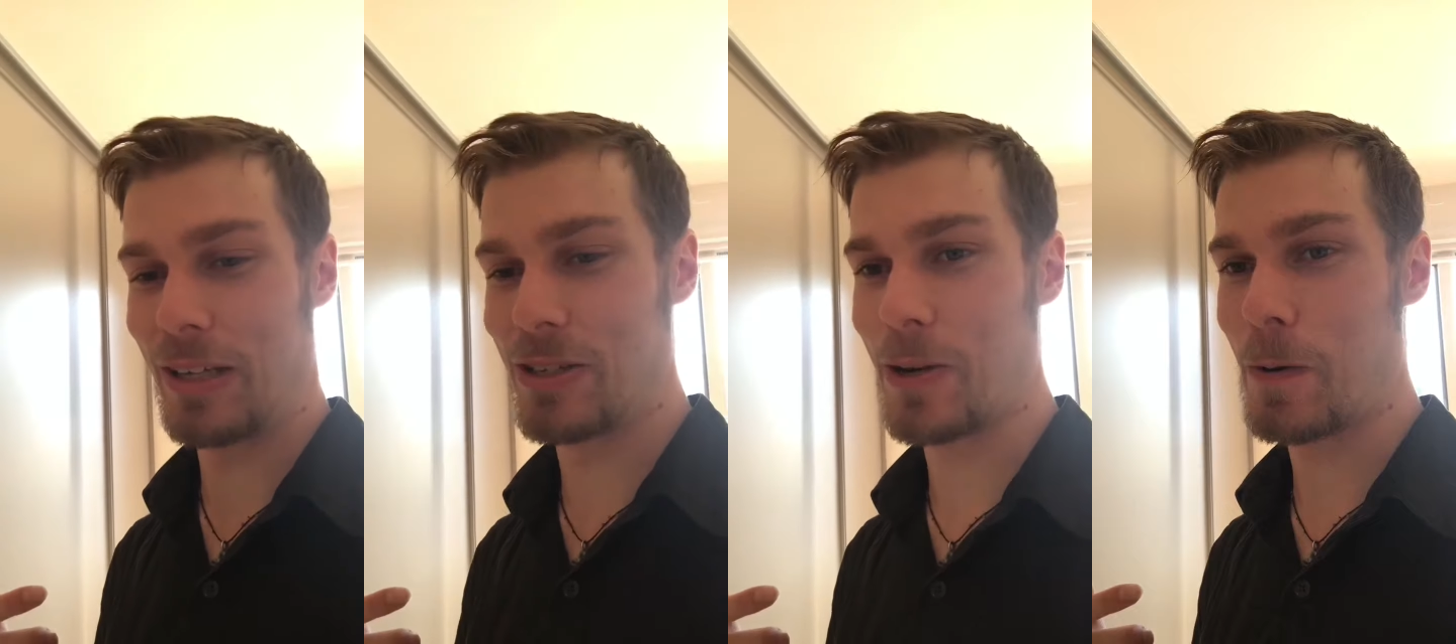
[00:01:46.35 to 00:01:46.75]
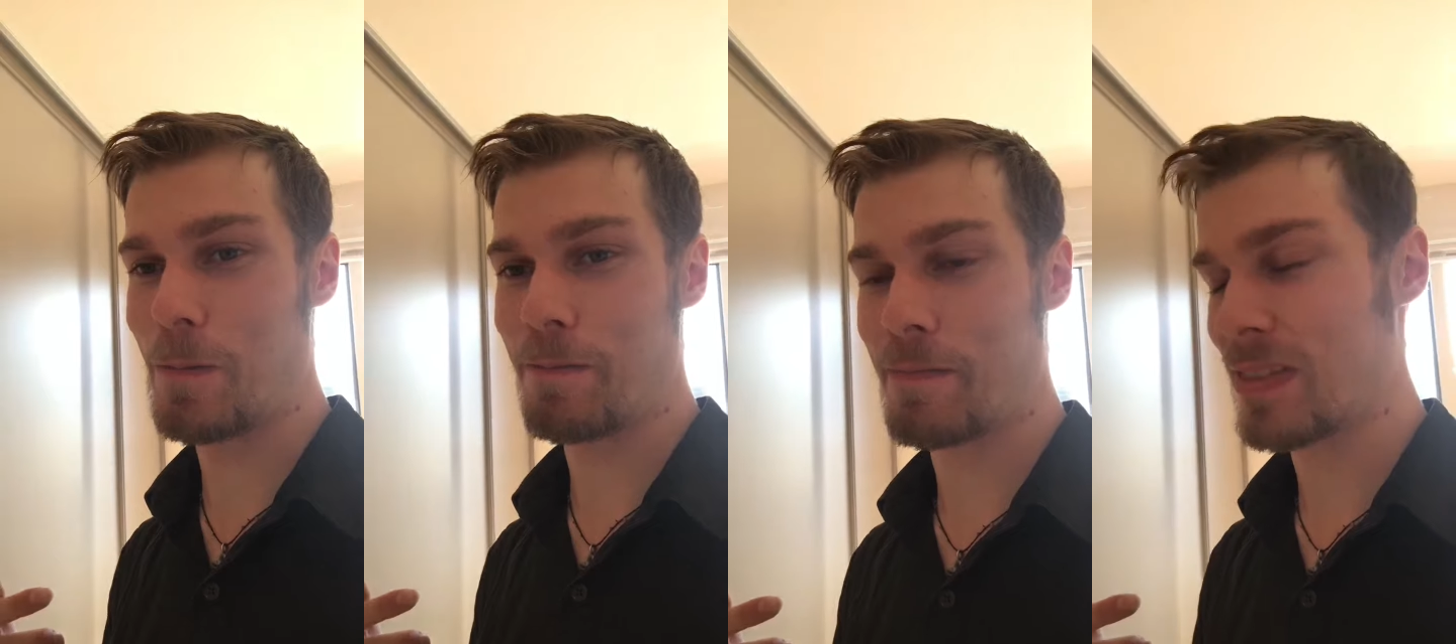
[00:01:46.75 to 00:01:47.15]
So
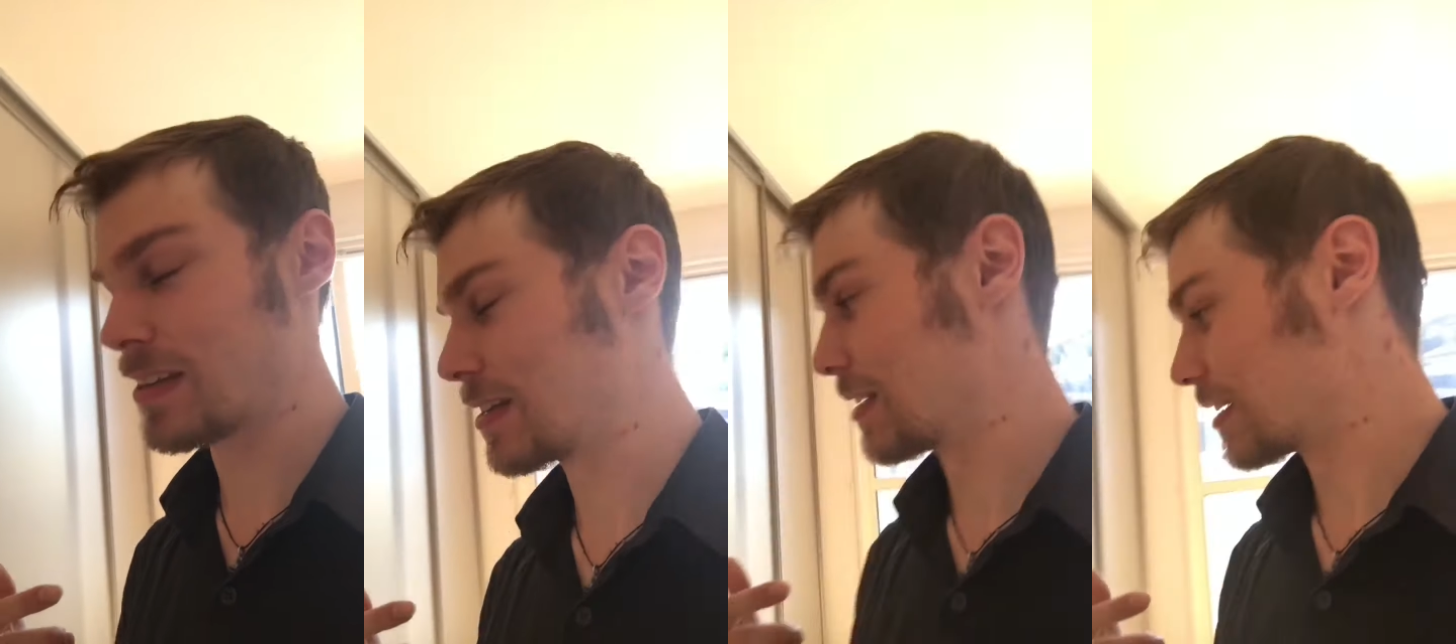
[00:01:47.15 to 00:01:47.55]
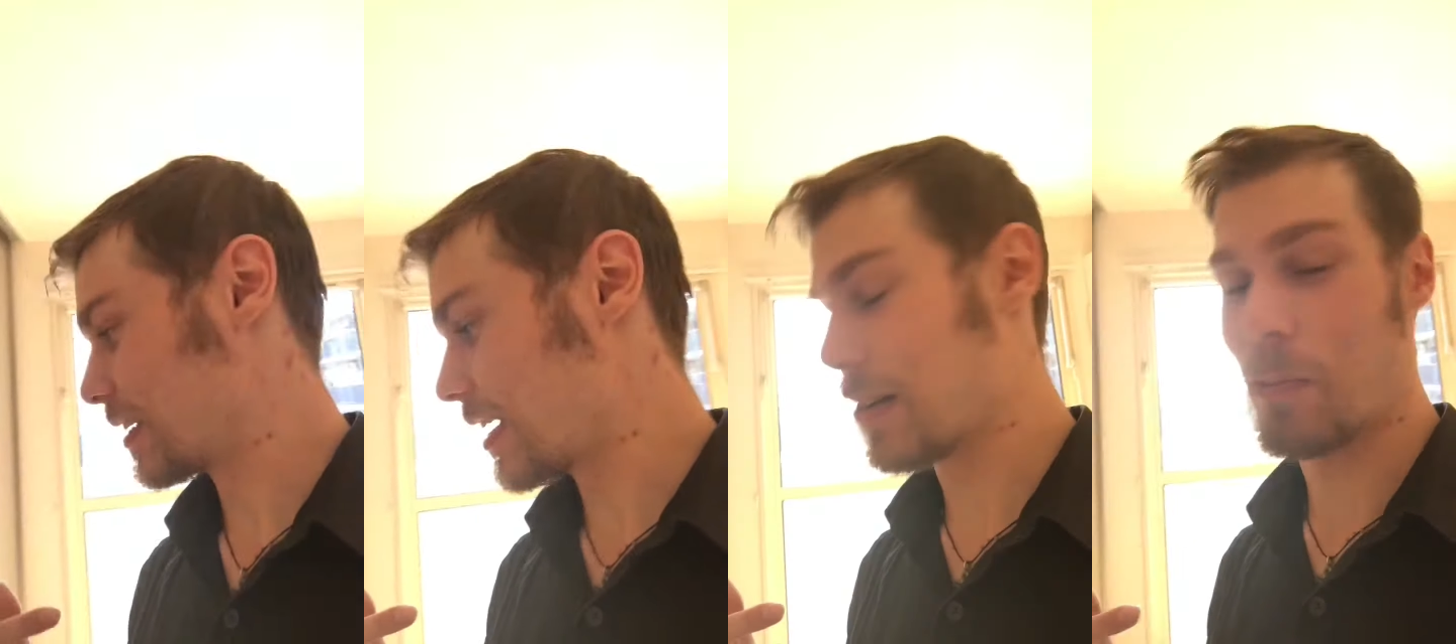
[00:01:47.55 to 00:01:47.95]

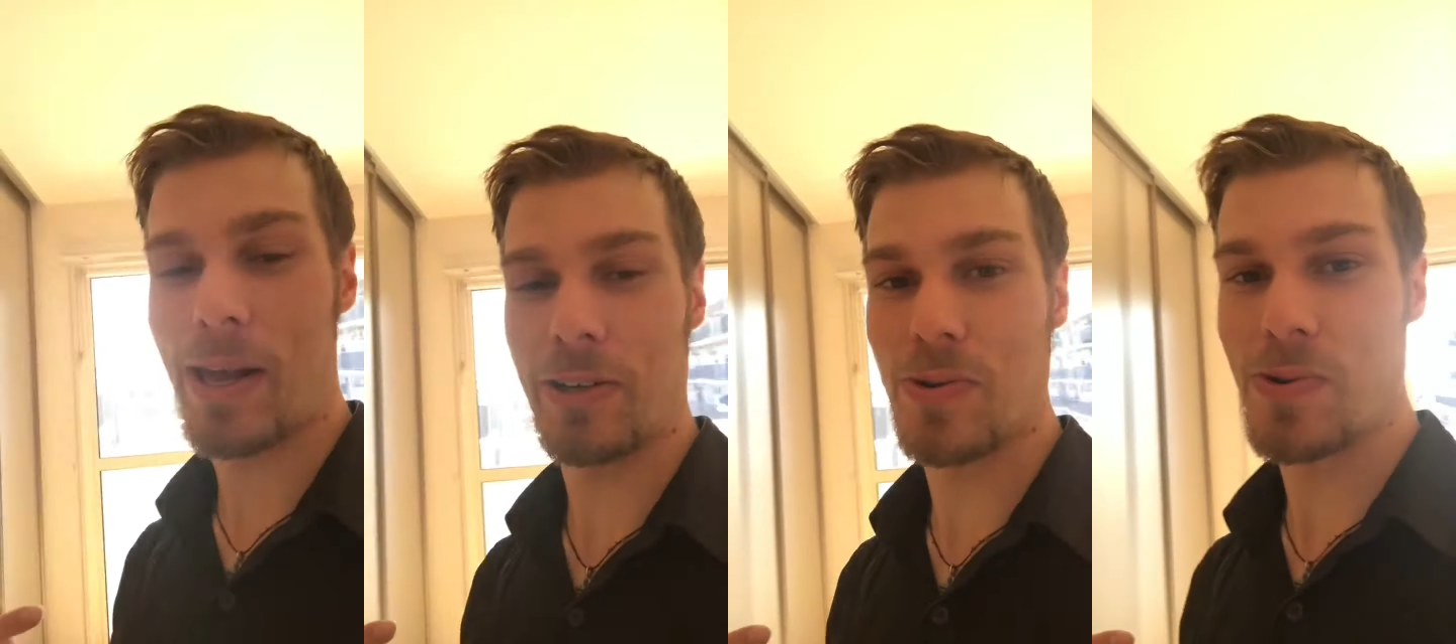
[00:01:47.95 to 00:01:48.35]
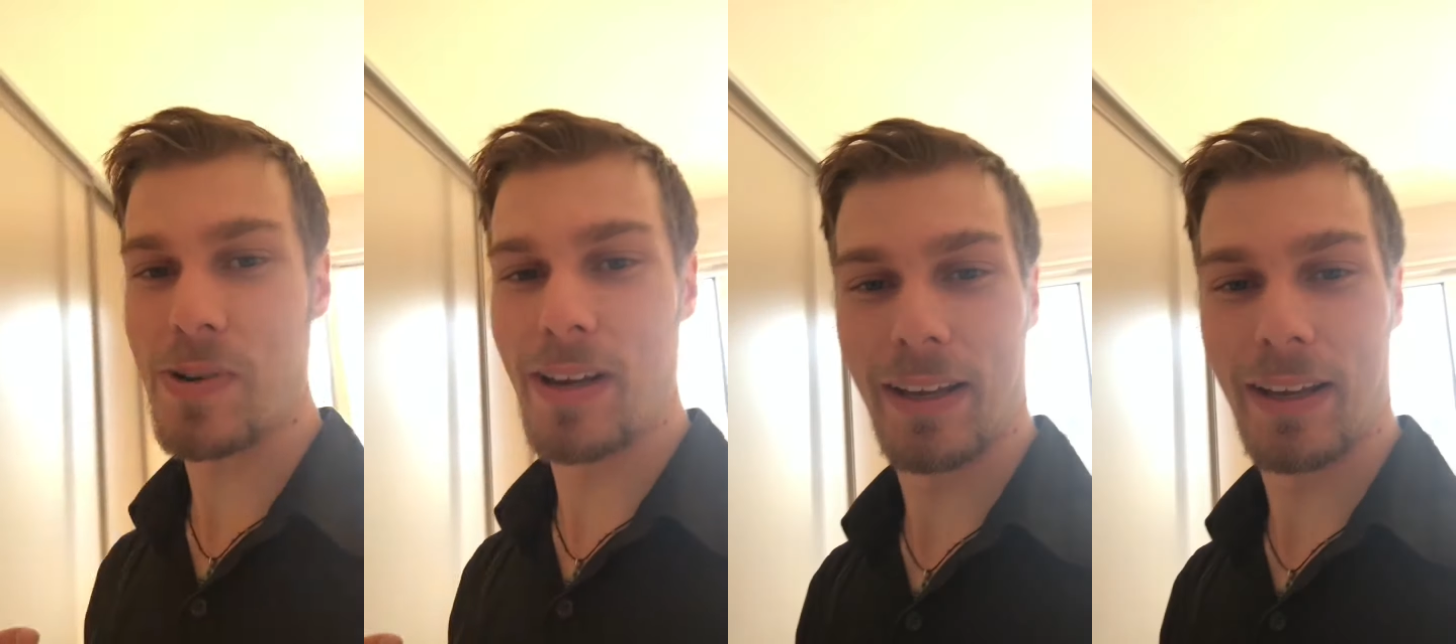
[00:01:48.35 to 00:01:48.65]
yeah, why don't you